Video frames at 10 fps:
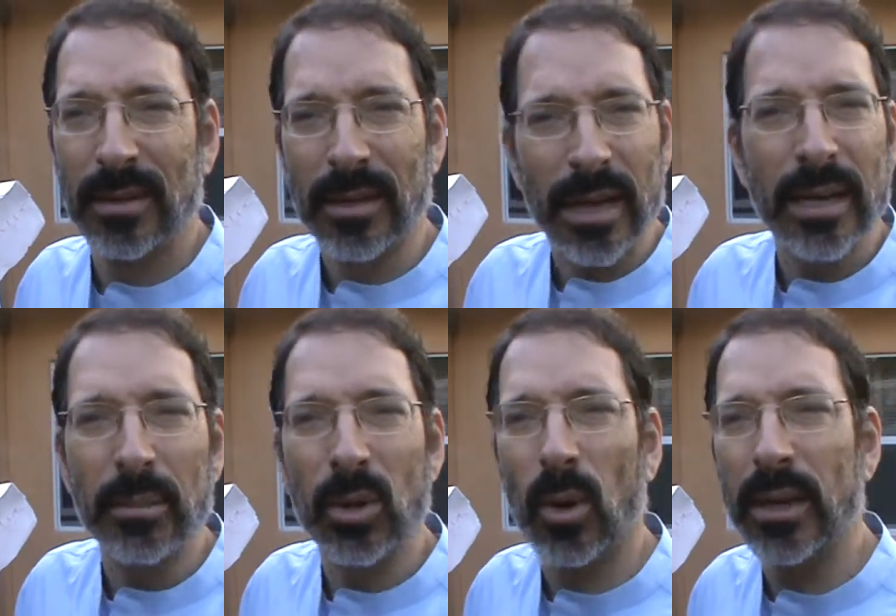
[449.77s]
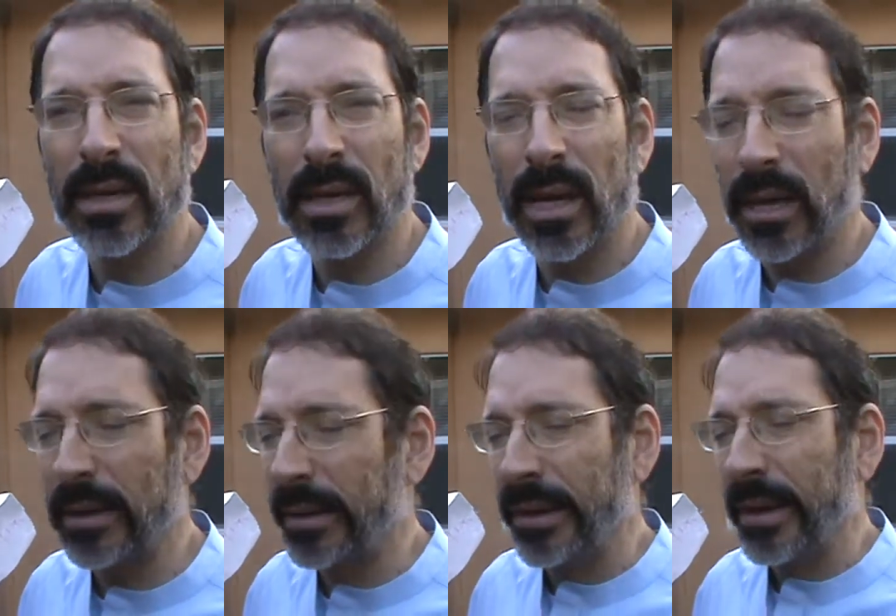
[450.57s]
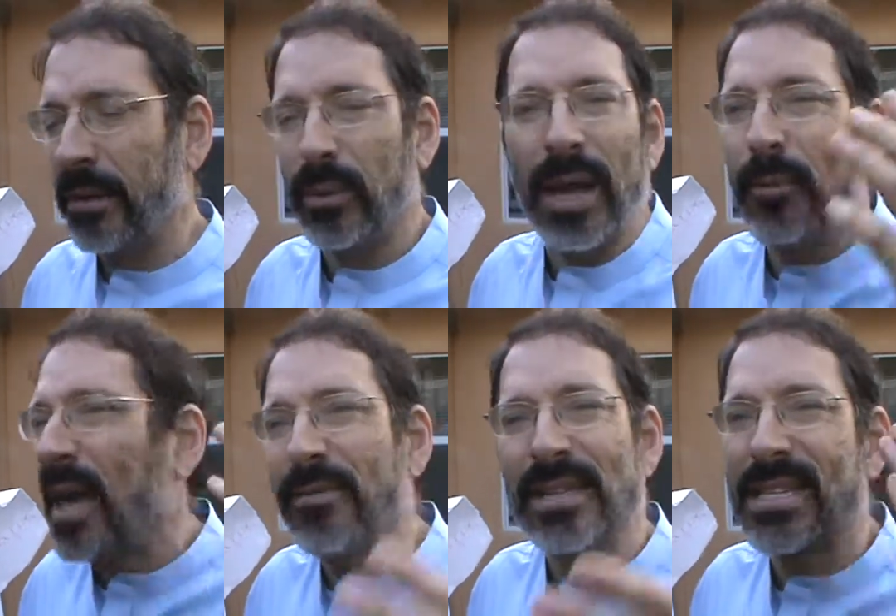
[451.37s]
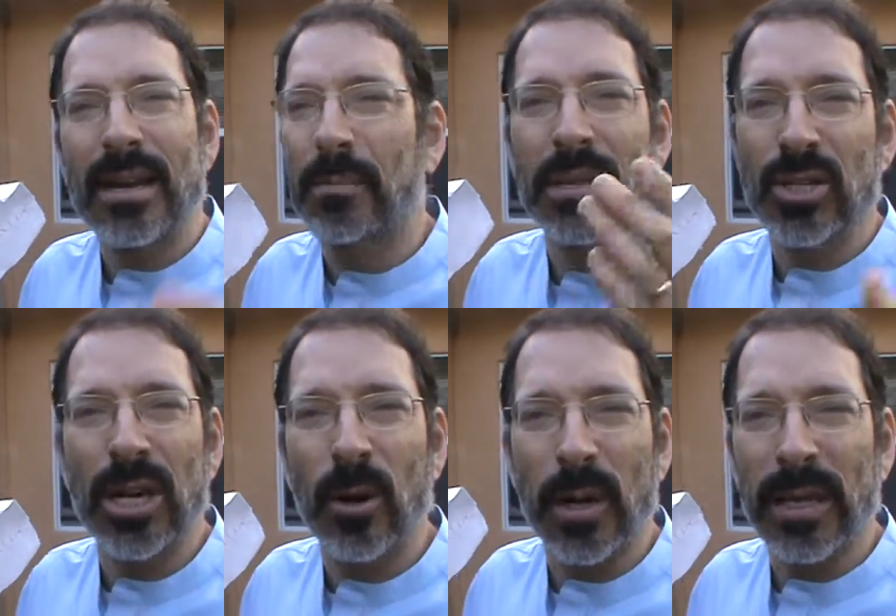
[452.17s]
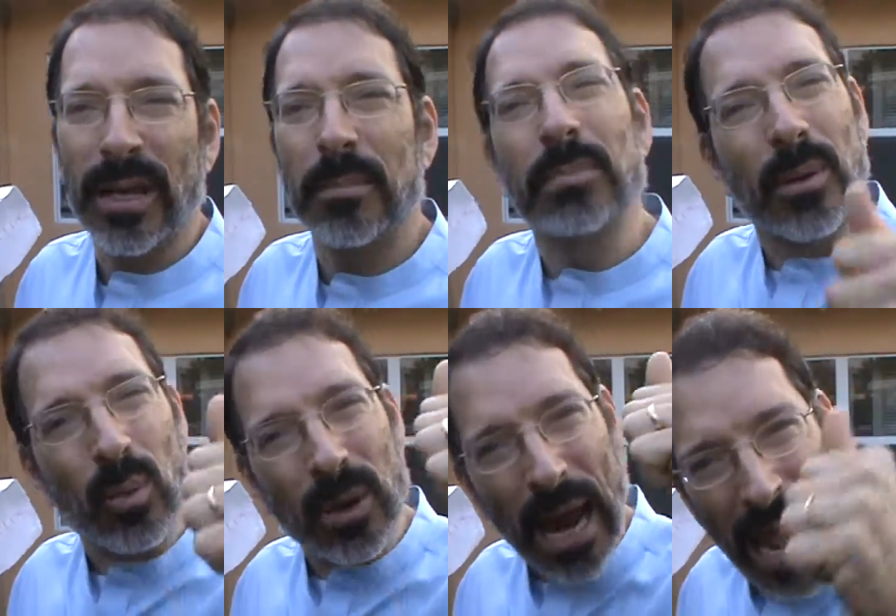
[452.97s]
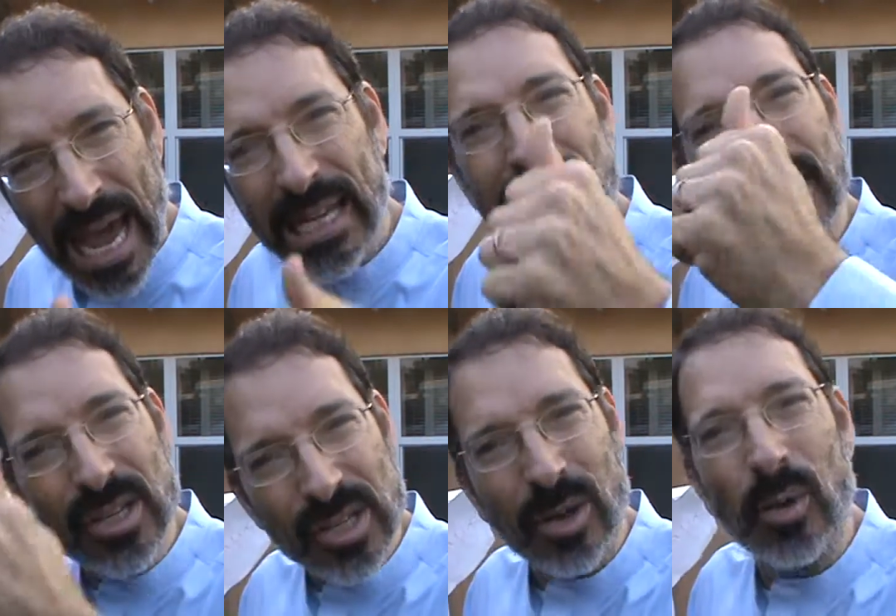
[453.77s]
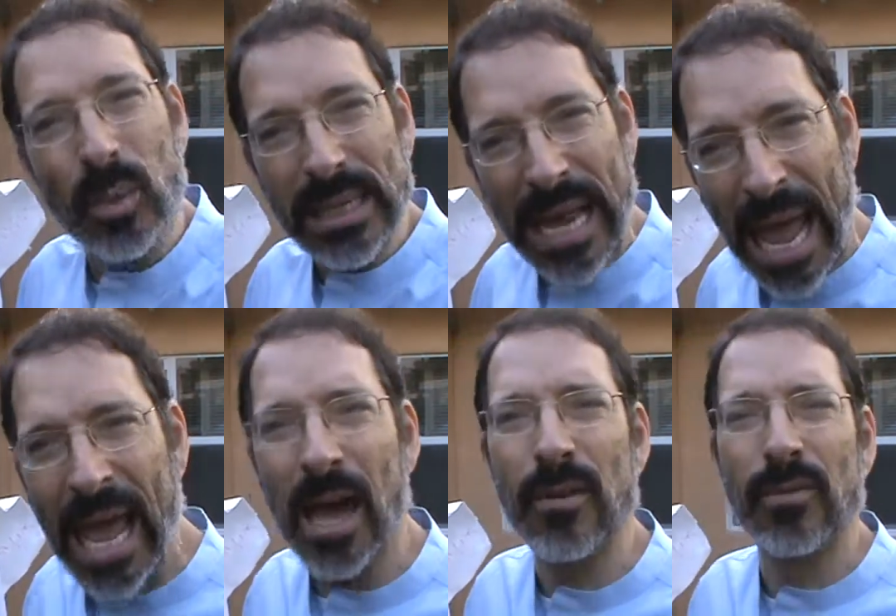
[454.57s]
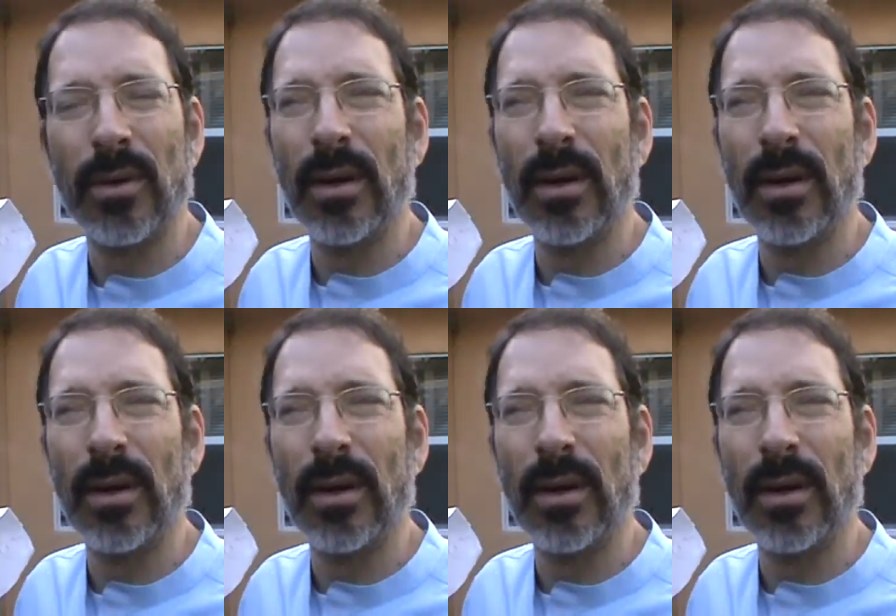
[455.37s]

A guy named Gordon Dite. We haven't set up the charity yet, but we're acting as though we have.